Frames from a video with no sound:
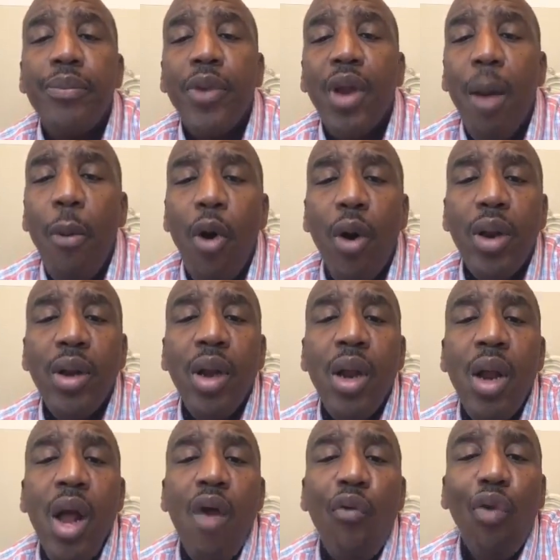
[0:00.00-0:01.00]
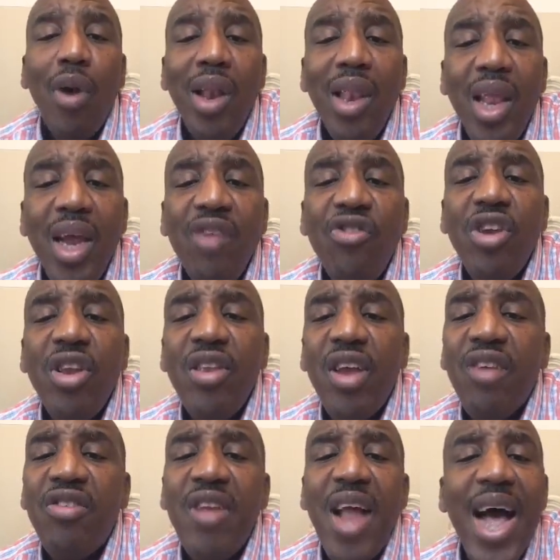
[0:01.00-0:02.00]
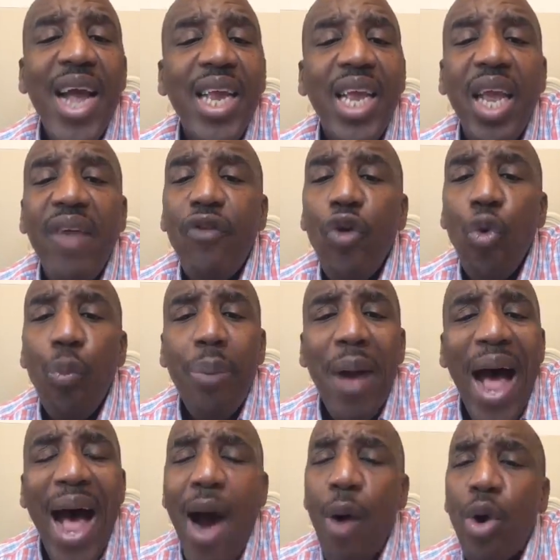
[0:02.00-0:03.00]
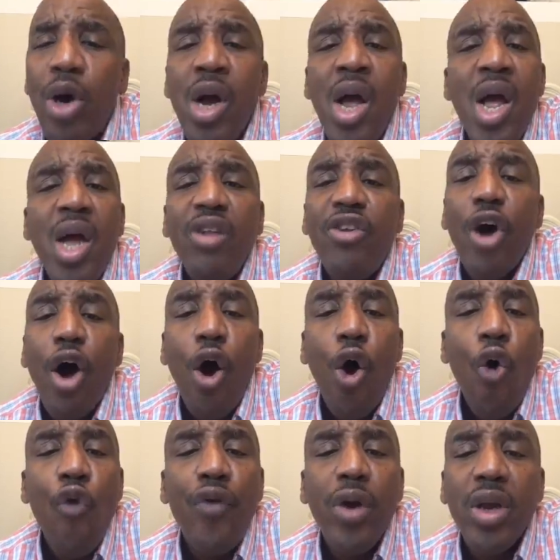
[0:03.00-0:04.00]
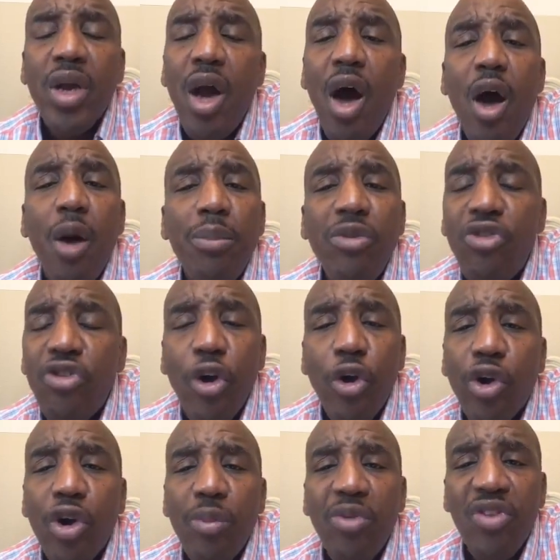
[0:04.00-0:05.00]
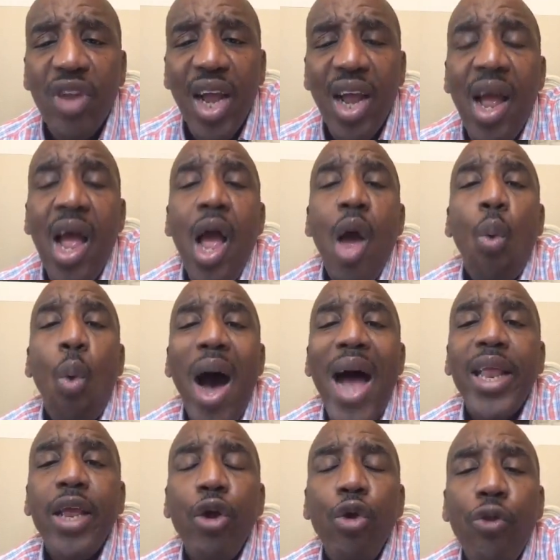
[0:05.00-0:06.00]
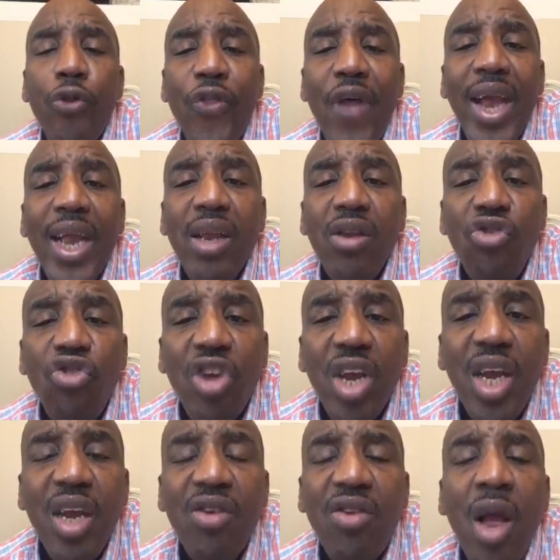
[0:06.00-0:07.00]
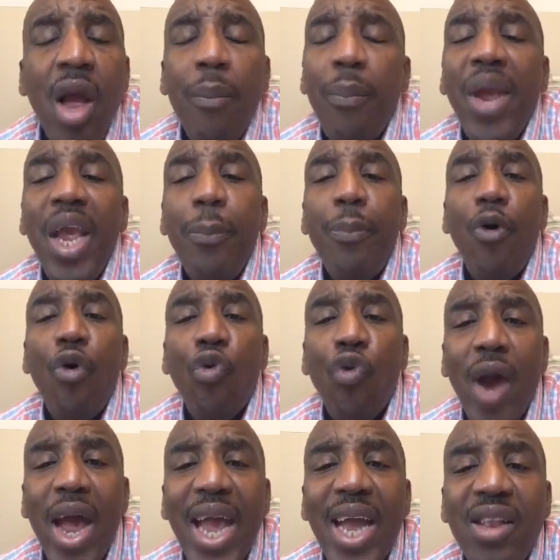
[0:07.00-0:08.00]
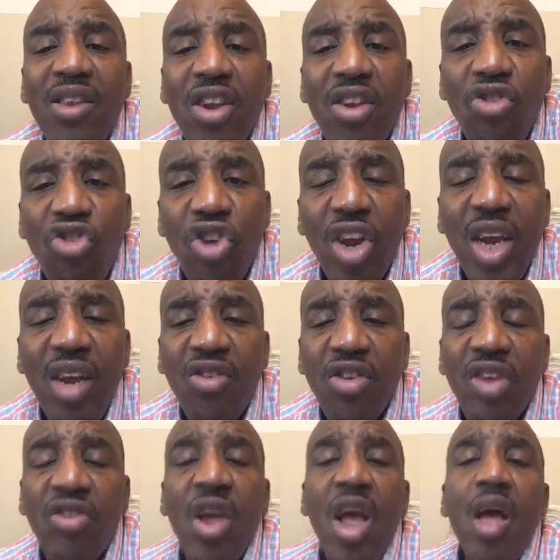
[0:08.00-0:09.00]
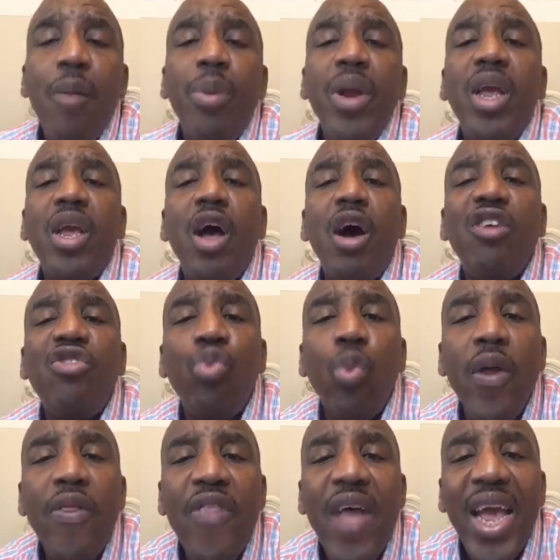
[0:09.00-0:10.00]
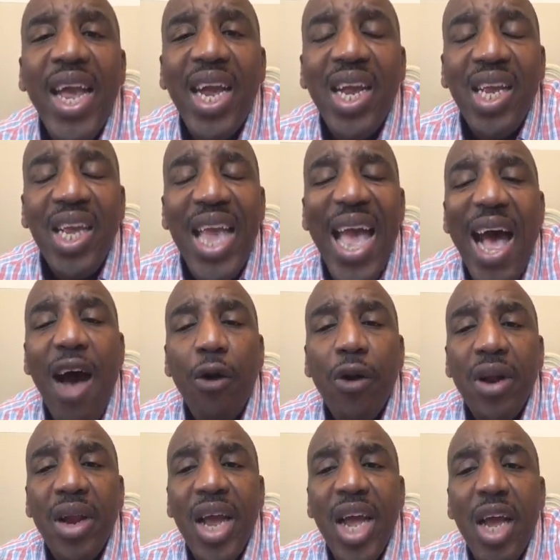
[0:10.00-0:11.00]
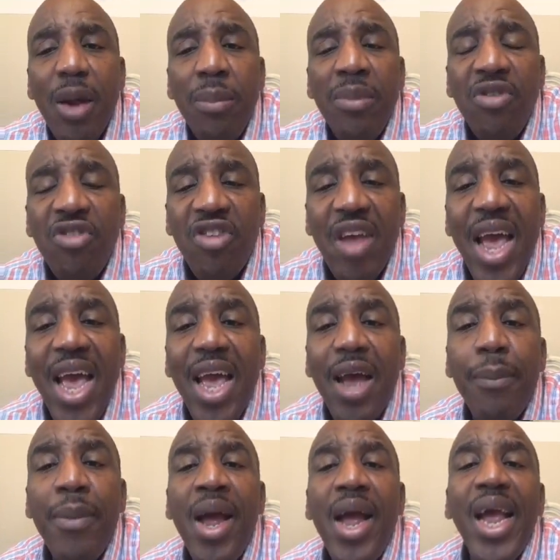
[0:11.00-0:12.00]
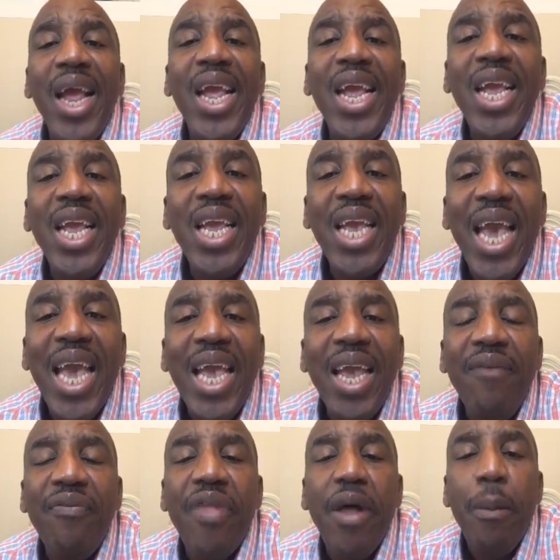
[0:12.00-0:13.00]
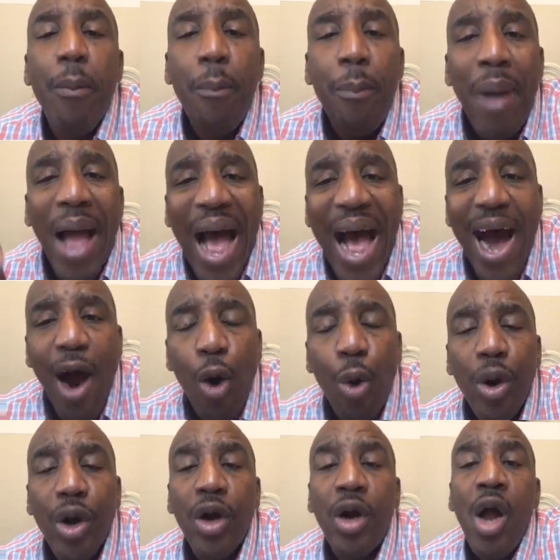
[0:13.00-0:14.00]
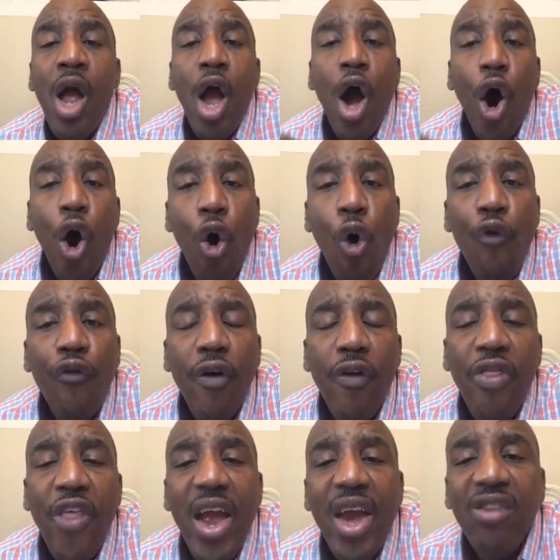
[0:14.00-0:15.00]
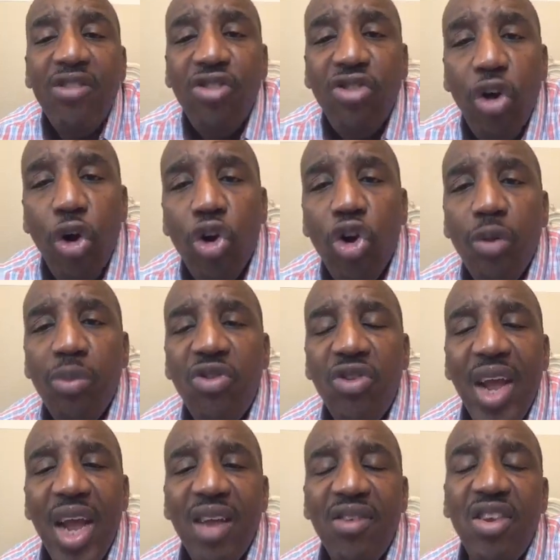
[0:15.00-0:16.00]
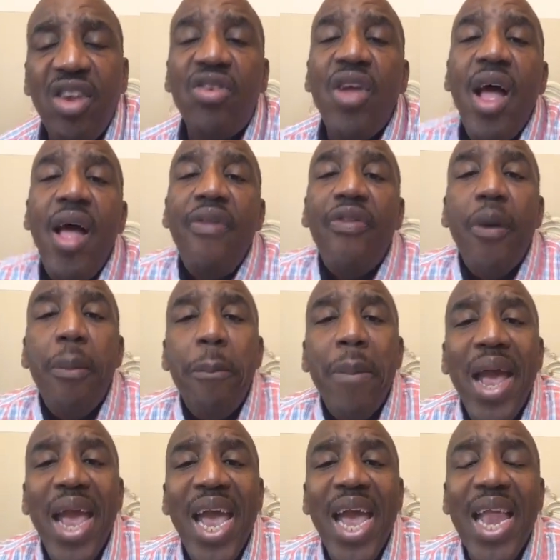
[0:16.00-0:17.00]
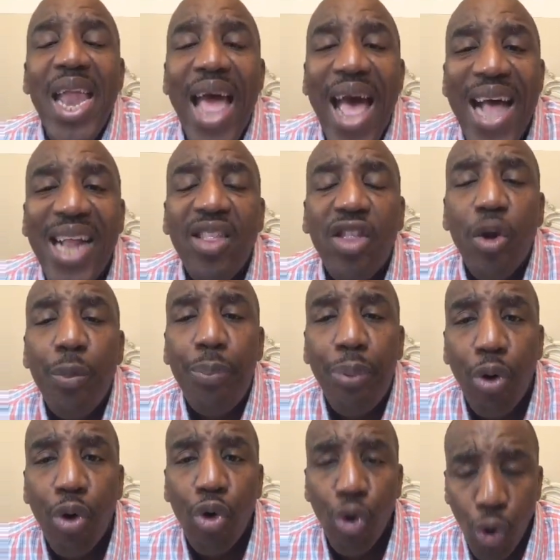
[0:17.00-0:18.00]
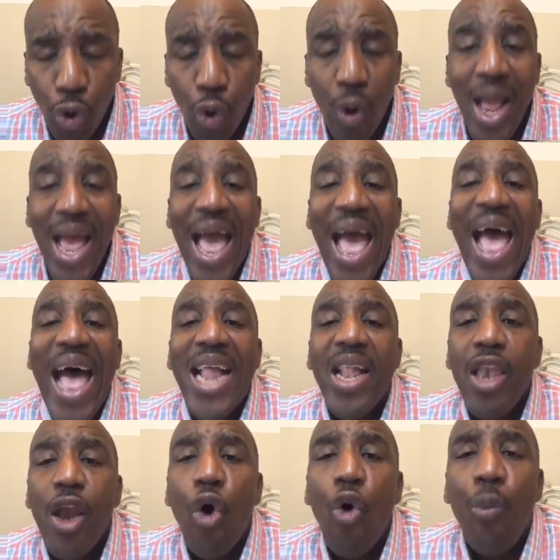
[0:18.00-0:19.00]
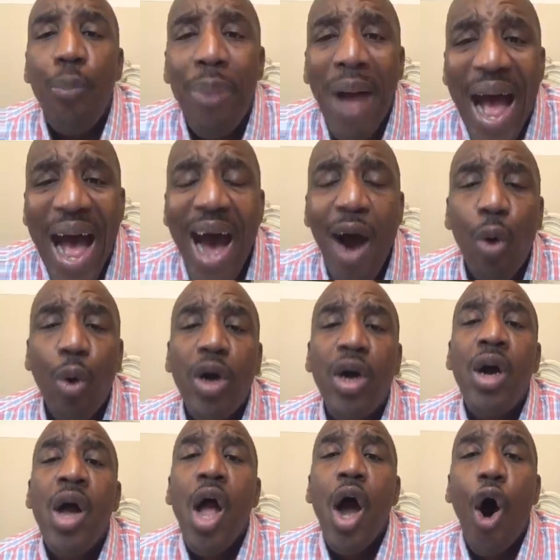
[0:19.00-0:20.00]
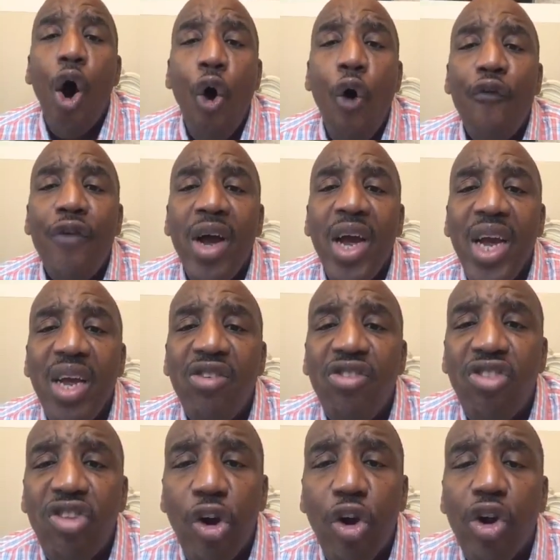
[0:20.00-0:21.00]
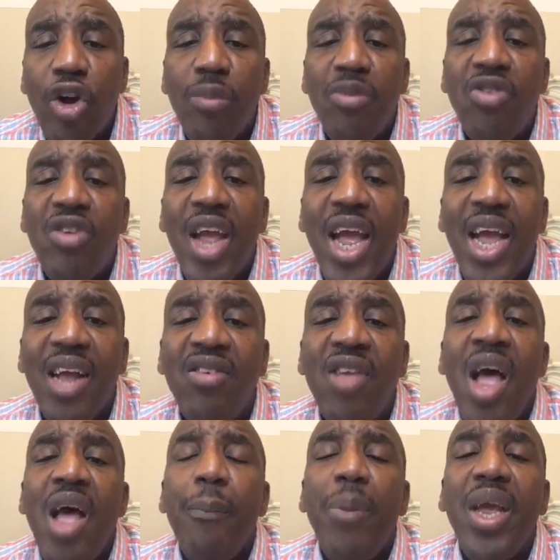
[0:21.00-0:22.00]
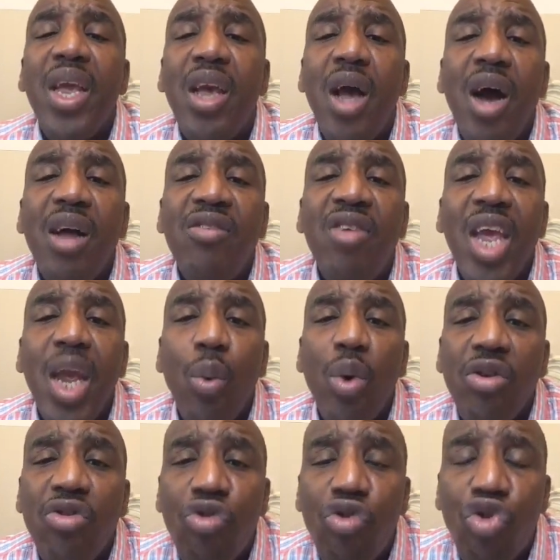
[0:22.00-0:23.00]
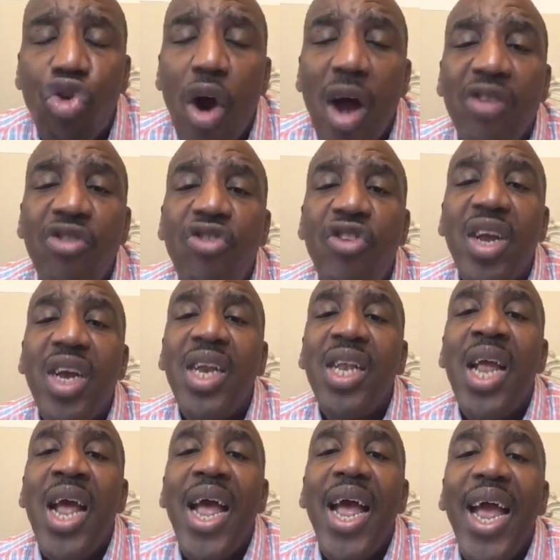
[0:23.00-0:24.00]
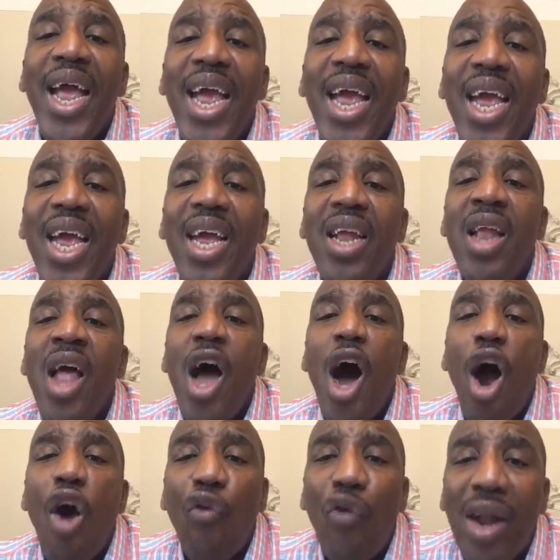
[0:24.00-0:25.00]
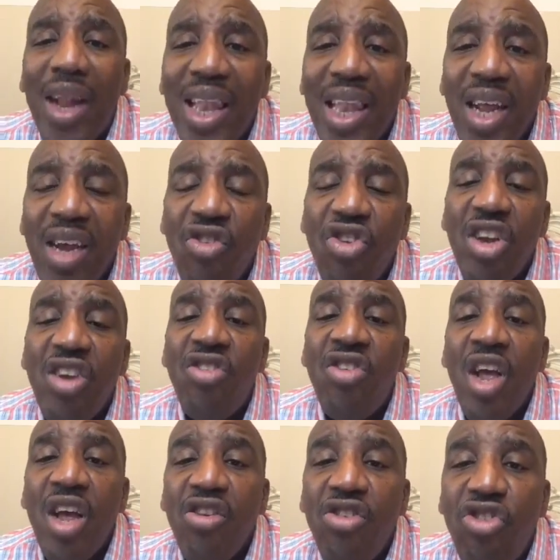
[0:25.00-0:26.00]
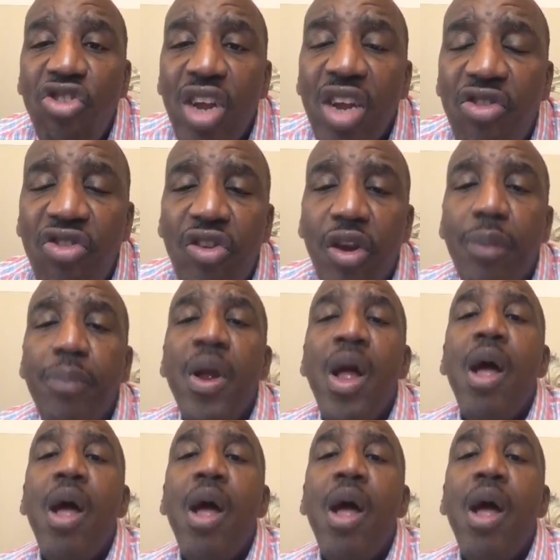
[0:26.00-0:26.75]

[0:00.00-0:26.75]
Come on. Religion does not give you power to overcome circumstance. Why do you think Jesus, people ran to Jesus? Because when they encountered him, Sam, he gave them power over their circumstances. The man at the pool had no power over his circumstance because he was trusting in a religious system.